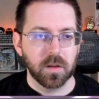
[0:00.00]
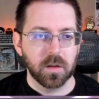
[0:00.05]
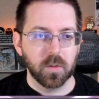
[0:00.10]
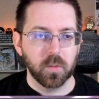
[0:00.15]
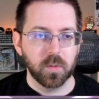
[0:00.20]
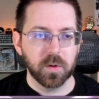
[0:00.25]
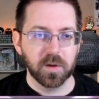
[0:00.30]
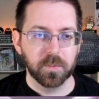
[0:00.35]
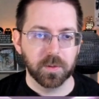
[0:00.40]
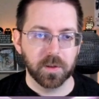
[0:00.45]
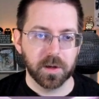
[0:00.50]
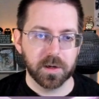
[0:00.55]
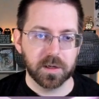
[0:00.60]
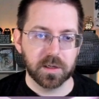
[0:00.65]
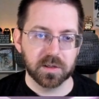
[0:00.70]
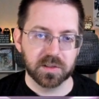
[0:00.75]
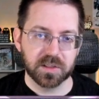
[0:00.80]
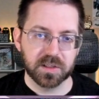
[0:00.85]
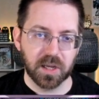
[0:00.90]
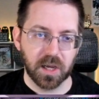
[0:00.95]
We have plenty
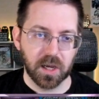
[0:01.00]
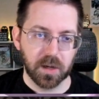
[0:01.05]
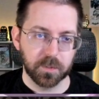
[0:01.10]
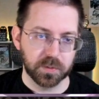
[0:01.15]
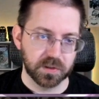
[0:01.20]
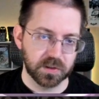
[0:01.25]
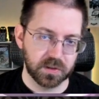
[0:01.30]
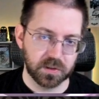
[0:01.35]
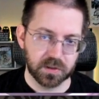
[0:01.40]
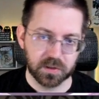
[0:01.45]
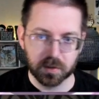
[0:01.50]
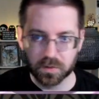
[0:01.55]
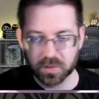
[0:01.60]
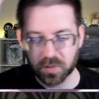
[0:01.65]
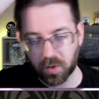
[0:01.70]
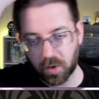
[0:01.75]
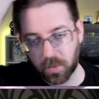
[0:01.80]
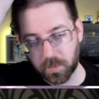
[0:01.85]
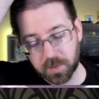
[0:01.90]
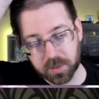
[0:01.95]
of steps,
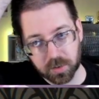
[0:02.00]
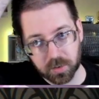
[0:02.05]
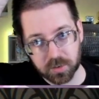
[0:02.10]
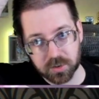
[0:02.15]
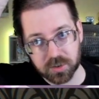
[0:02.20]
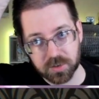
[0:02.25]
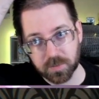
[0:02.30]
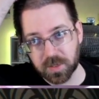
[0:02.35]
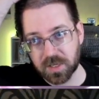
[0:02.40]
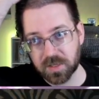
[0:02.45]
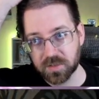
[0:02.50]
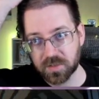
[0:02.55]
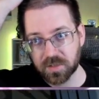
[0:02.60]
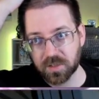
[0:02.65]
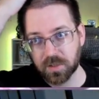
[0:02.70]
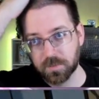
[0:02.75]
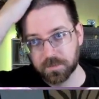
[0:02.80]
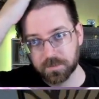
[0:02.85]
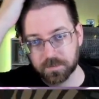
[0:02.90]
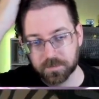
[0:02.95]
so I'm going to go
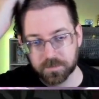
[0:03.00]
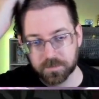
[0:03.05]
gymnasium.